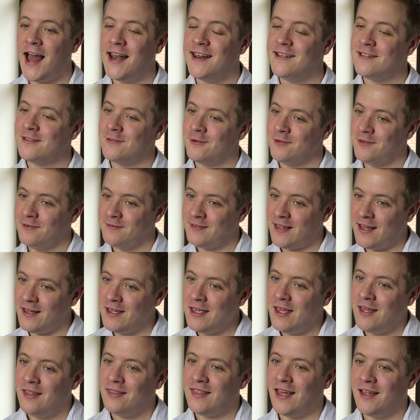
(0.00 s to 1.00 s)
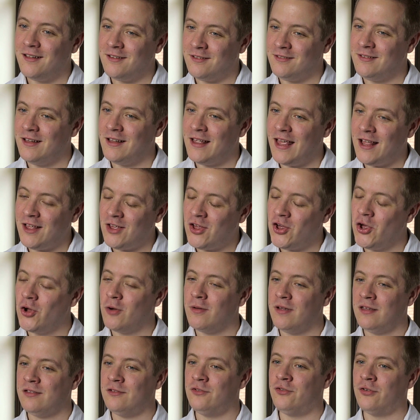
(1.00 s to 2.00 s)
And it's sort of that, that
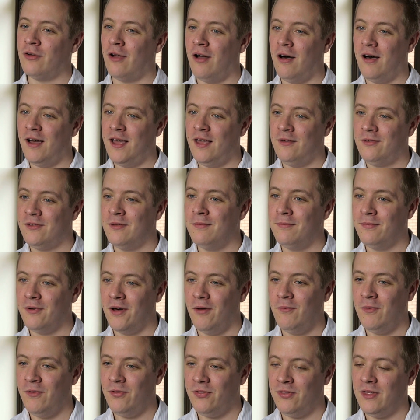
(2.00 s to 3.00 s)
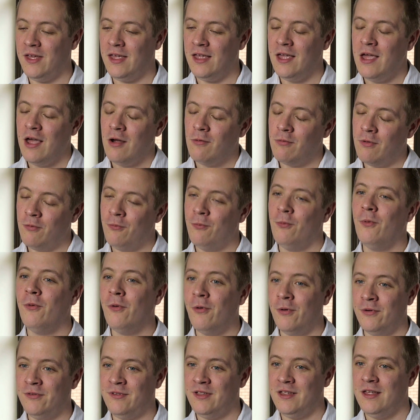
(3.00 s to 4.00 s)
curious drive combined with the
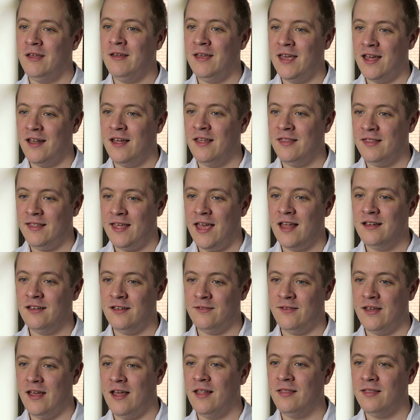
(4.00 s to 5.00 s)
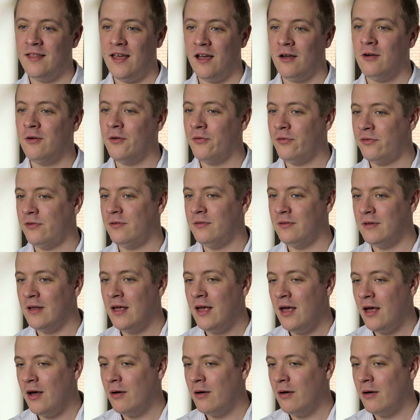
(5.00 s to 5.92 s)
reward that you get at the end of it and that constant